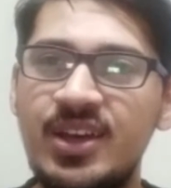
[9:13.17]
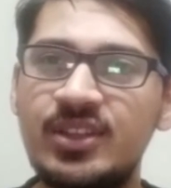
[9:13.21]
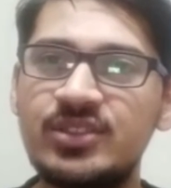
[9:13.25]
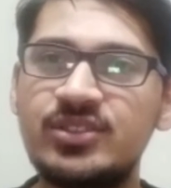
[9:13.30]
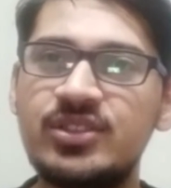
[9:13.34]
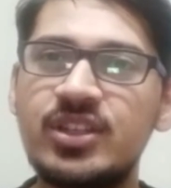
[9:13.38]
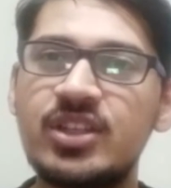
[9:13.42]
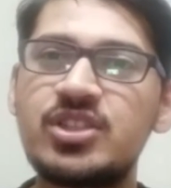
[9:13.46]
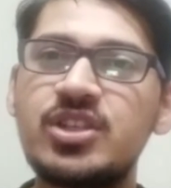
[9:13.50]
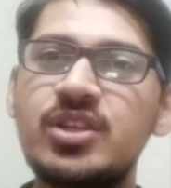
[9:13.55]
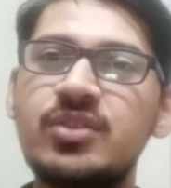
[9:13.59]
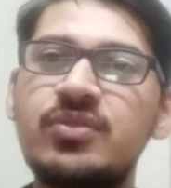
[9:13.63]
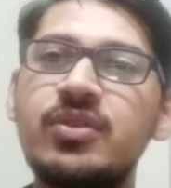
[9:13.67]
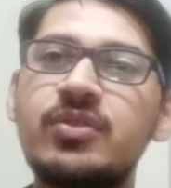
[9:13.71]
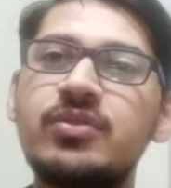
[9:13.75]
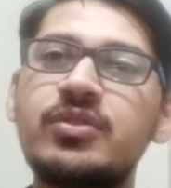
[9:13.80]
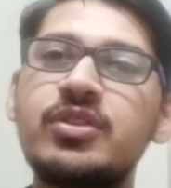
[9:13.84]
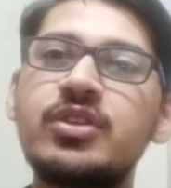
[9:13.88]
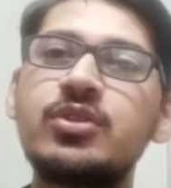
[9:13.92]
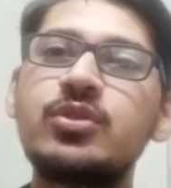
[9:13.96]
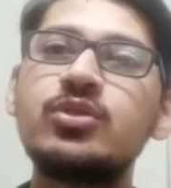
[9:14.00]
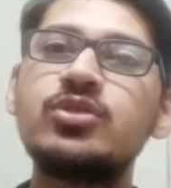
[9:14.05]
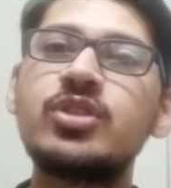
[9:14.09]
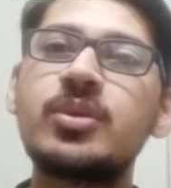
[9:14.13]
Section
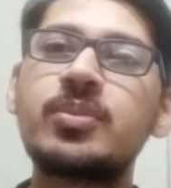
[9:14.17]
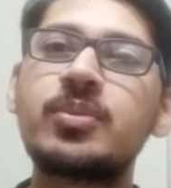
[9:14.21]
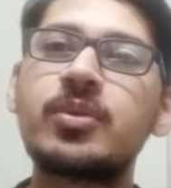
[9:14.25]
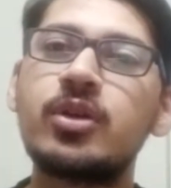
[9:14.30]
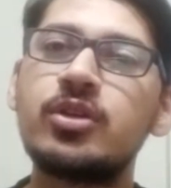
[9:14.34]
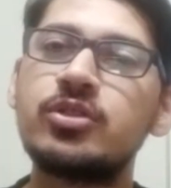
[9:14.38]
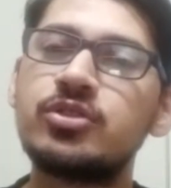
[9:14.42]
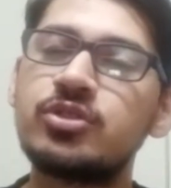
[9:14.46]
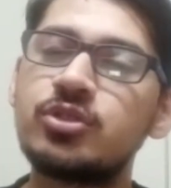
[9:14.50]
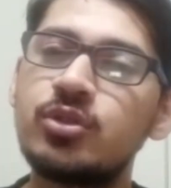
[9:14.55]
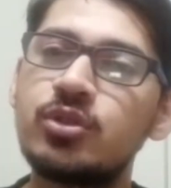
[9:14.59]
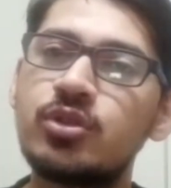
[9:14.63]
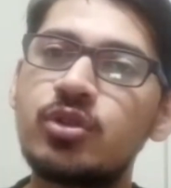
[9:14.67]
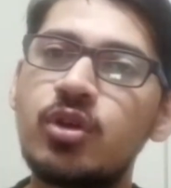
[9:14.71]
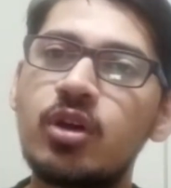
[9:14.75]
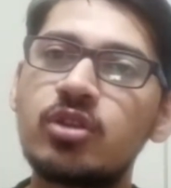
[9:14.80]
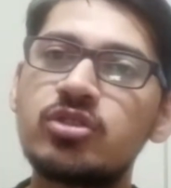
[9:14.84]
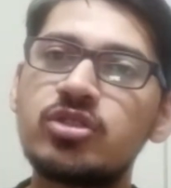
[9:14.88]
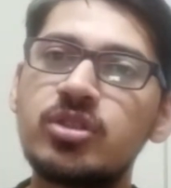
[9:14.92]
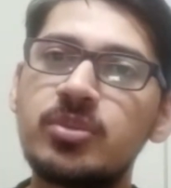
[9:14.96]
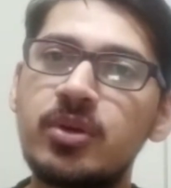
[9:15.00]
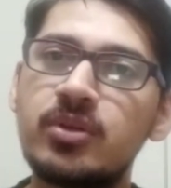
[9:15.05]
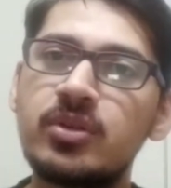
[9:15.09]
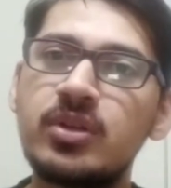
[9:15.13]
52 subclause 2
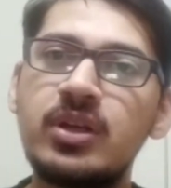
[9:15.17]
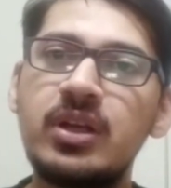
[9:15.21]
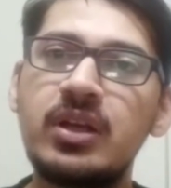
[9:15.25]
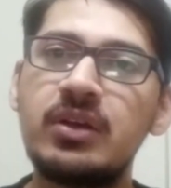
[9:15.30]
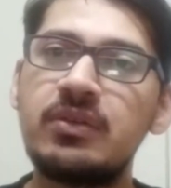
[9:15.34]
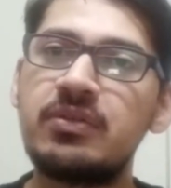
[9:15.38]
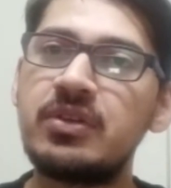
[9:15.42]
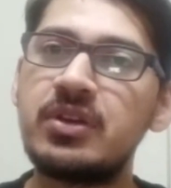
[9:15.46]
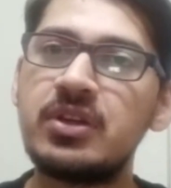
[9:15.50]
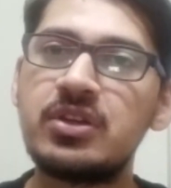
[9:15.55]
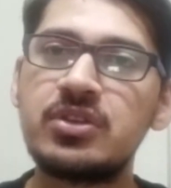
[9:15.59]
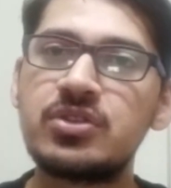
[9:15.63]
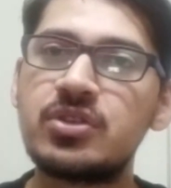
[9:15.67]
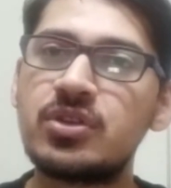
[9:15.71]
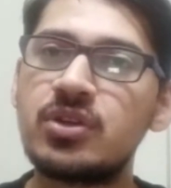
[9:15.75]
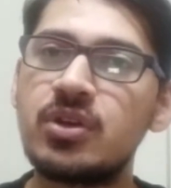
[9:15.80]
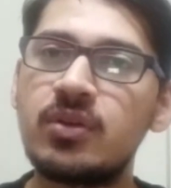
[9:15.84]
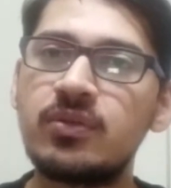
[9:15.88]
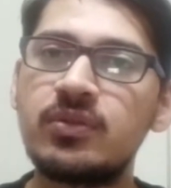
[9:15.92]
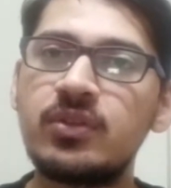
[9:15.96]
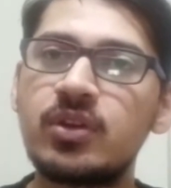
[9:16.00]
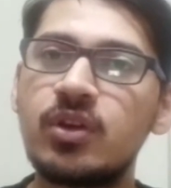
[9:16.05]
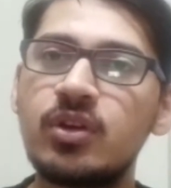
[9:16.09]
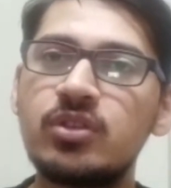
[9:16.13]
talks about the definition
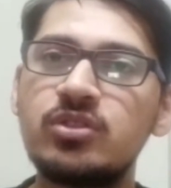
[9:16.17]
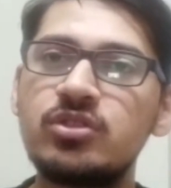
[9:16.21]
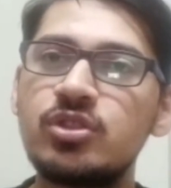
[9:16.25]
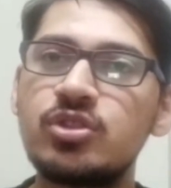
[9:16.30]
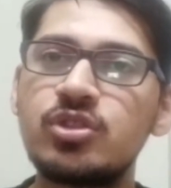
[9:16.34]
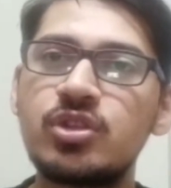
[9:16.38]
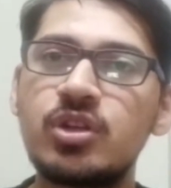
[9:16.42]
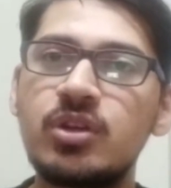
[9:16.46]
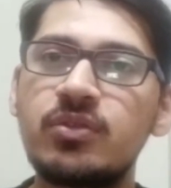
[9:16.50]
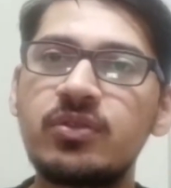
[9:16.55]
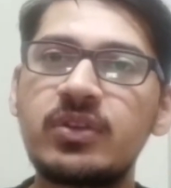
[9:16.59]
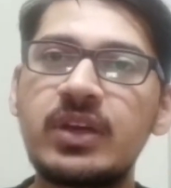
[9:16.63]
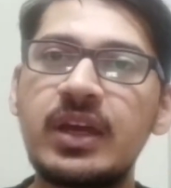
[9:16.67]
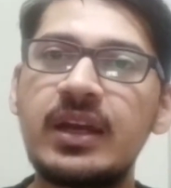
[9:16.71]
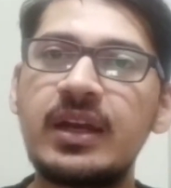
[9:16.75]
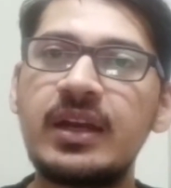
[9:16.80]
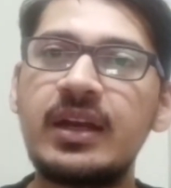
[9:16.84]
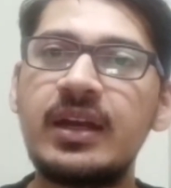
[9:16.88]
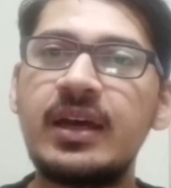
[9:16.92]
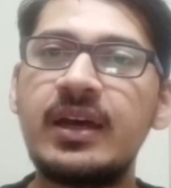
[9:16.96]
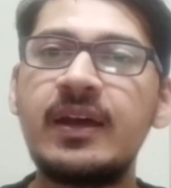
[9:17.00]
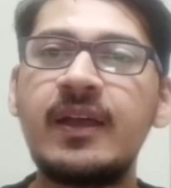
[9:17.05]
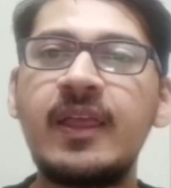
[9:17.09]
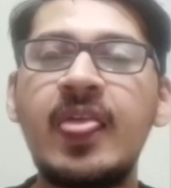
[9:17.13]
of the Constitution of
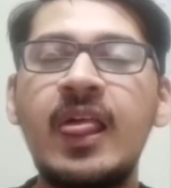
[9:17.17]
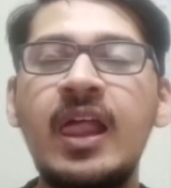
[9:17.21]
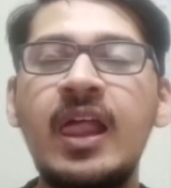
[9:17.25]
Canada.